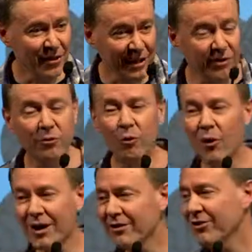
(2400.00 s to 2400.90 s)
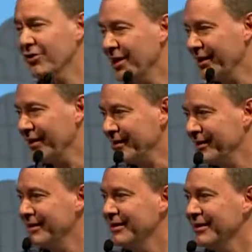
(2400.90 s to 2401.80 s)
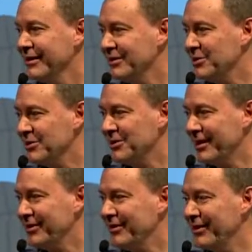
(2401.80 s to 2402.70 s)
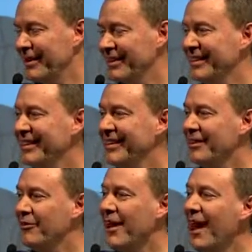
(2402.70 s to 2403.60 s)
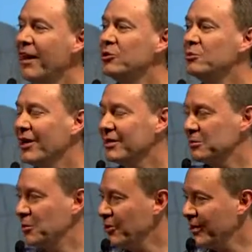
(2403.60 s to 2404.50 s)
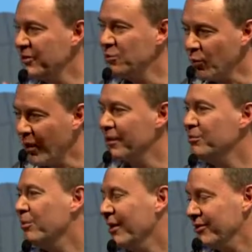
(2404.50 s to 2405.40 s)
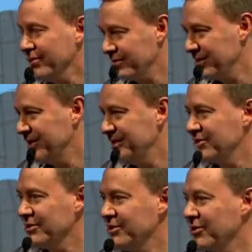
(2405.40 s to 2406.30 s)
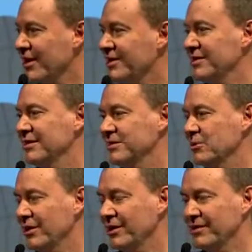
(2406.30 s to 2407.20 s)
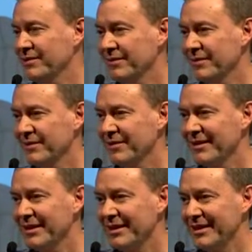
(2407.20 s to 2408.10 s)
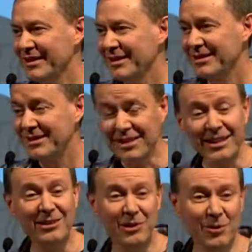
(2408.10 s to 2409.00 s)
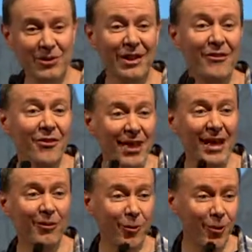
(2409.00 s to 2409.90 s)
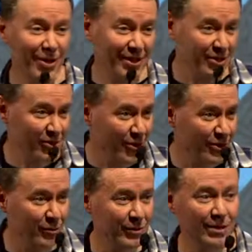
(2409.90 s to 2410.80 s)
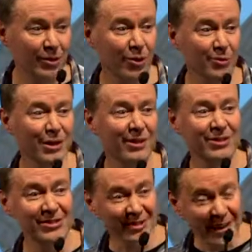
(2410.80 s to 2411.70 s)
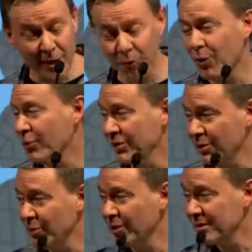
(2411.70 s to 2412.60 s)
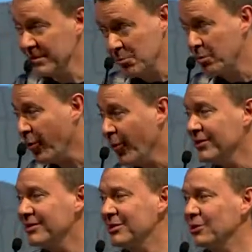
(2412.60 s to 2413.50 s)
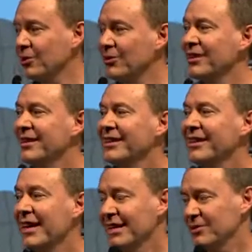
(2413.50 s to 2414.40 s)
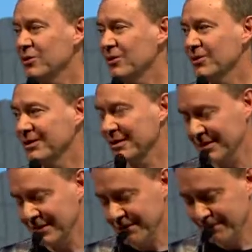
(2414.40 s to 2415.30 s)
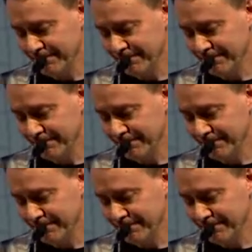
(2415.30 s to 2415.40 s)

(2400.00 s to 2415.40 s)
think of one thing, is your second thing, of how you might spur even one brother or sister in Christ this week. To see to it that they're walking strongly with the Lord because their walk with the Lord is as important to you as yours is.